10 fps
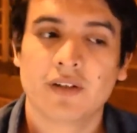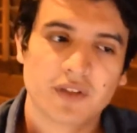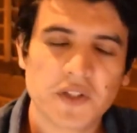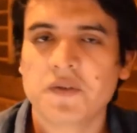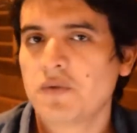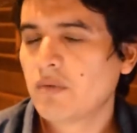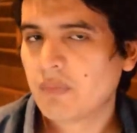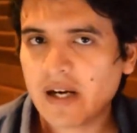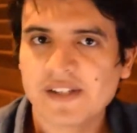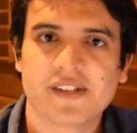going through the
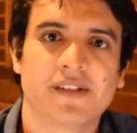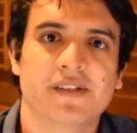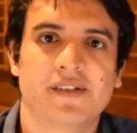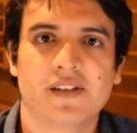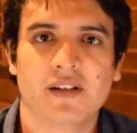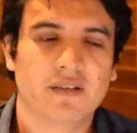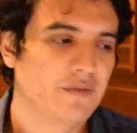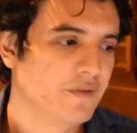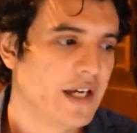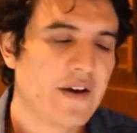process of
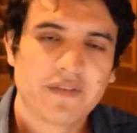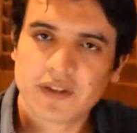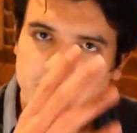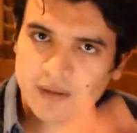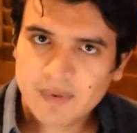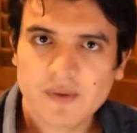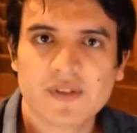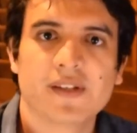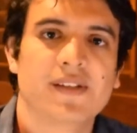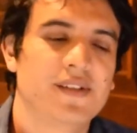having the key
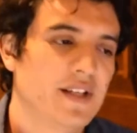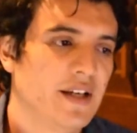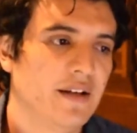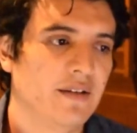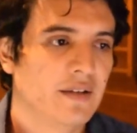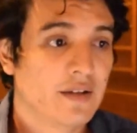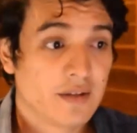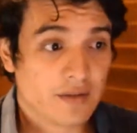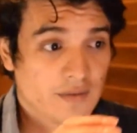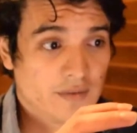poses
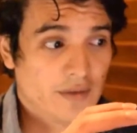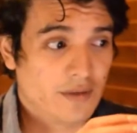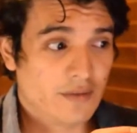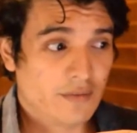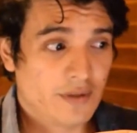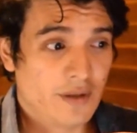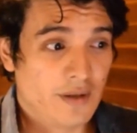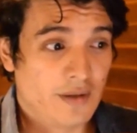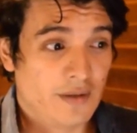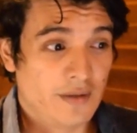and
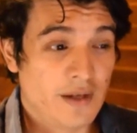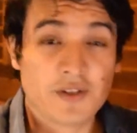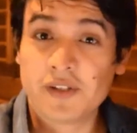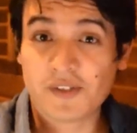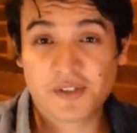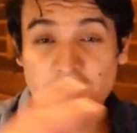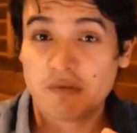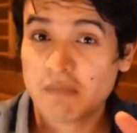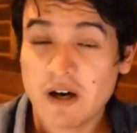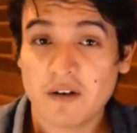adjusting your
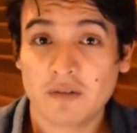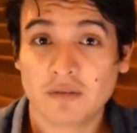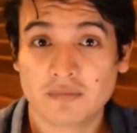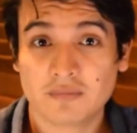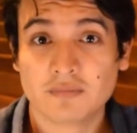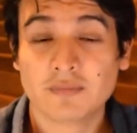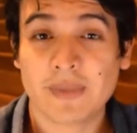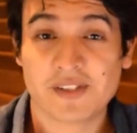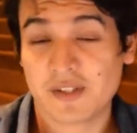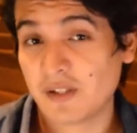model
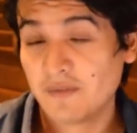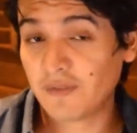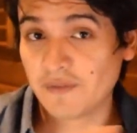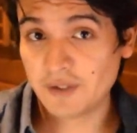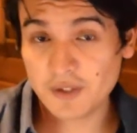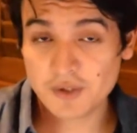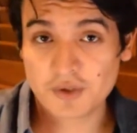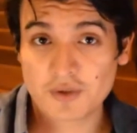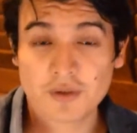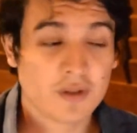basing on the
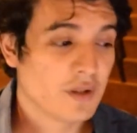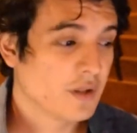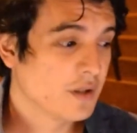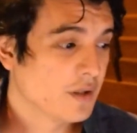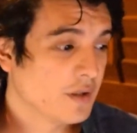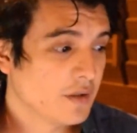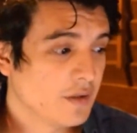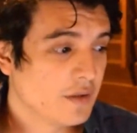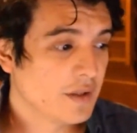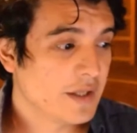footage,
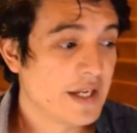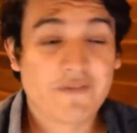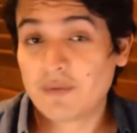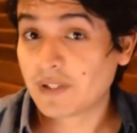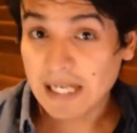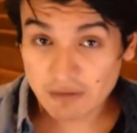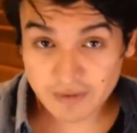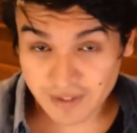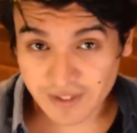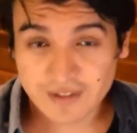and after
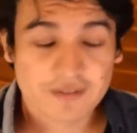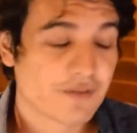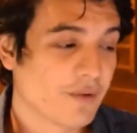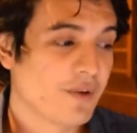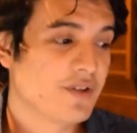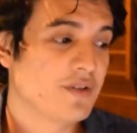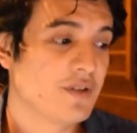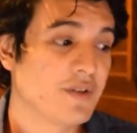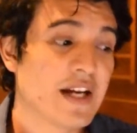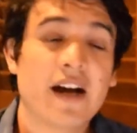recalibrating it, of course,
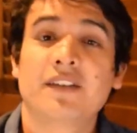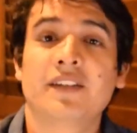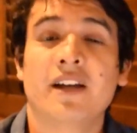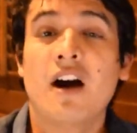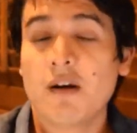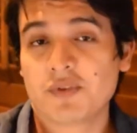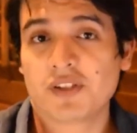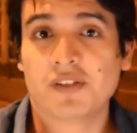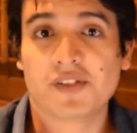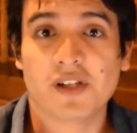you got the
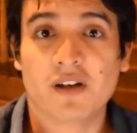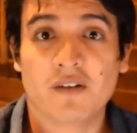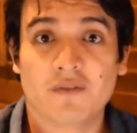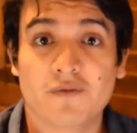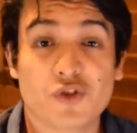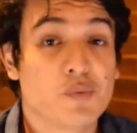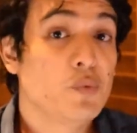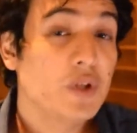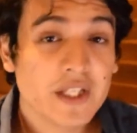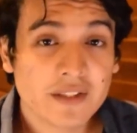options of
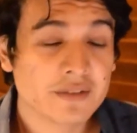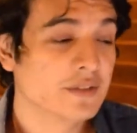smoothing